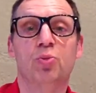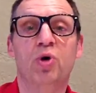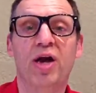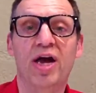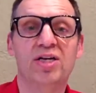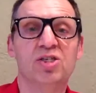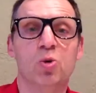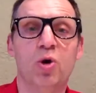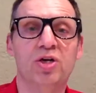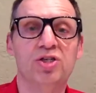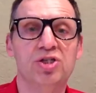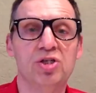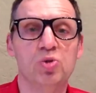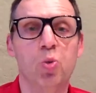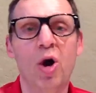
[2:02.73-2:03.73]
would ask
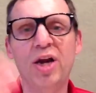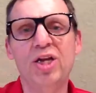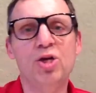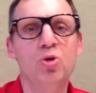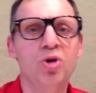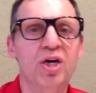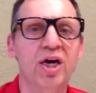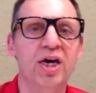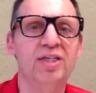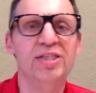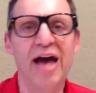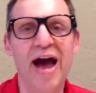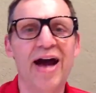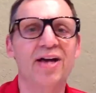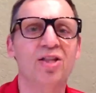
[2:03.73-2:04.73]
questions. "Why do you kids
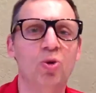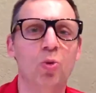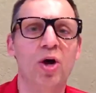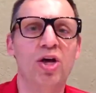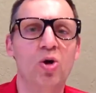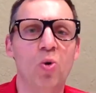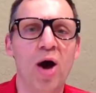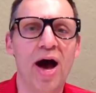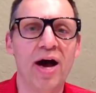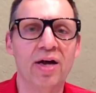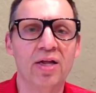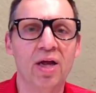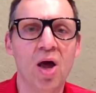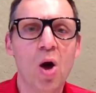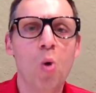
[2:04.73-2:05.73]
act the way you
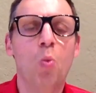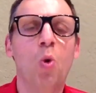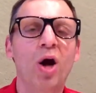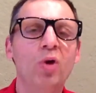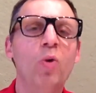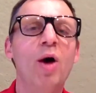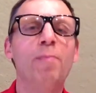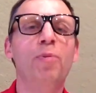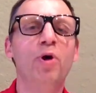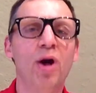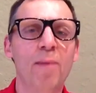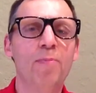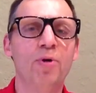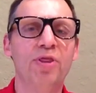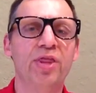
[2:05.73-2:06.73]
act? Why do I put
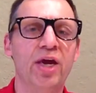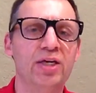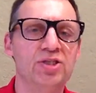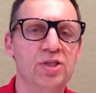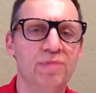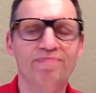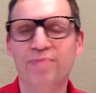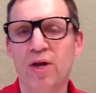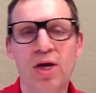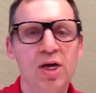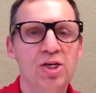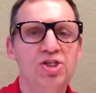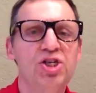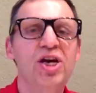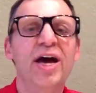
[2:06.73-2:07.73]
up with this?"
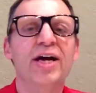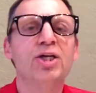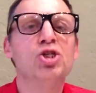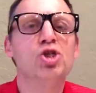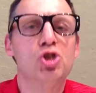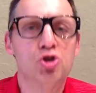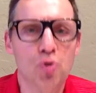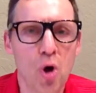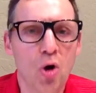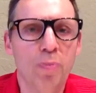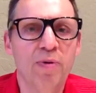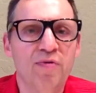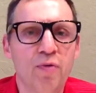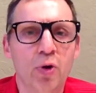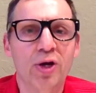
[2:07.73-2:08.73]
She had a stroke
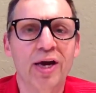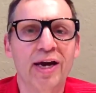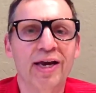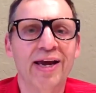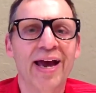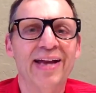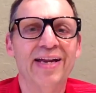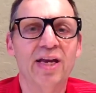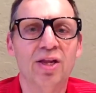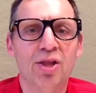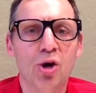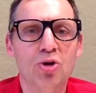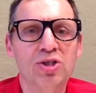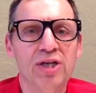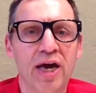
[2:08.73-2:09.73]
before getting any of
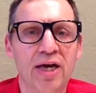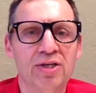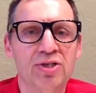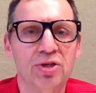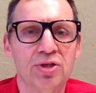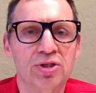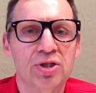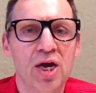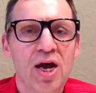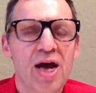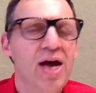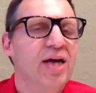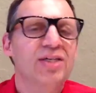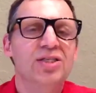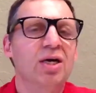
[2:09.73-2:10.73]
those answers.
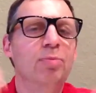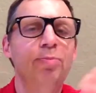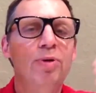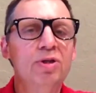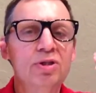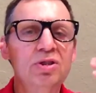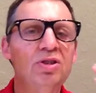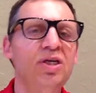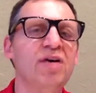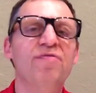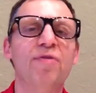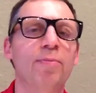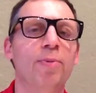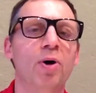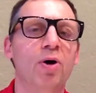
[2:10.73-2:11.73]
It's
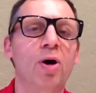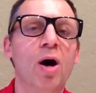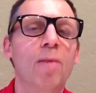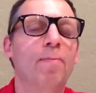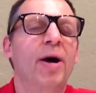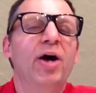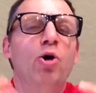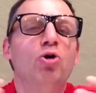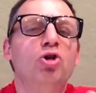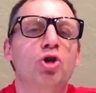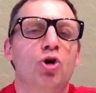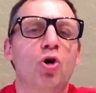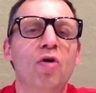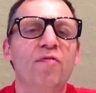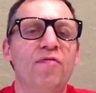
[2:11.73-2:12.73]
unbelievable. My old
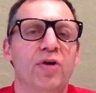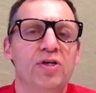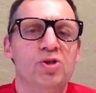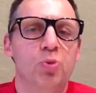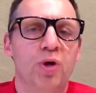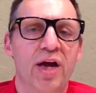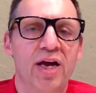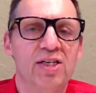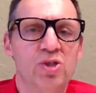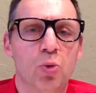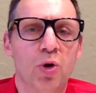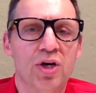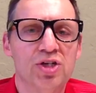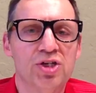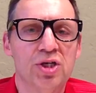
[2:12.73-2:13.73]
girlfriends would ask
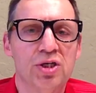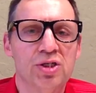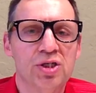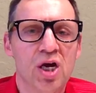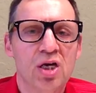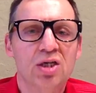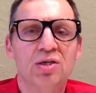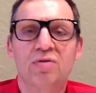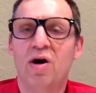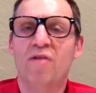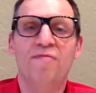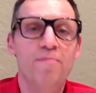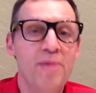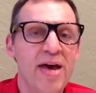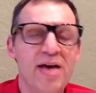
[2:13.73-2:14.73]
questions
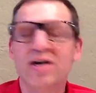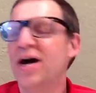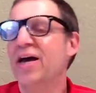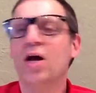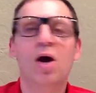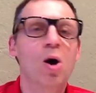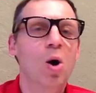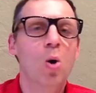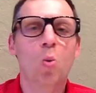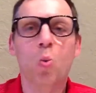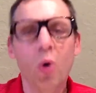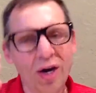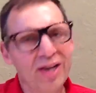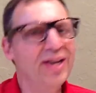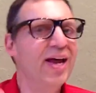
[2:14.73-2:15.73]
of me like,
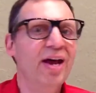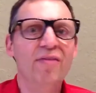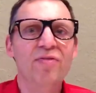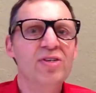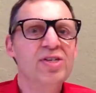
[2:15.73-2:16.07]
what did I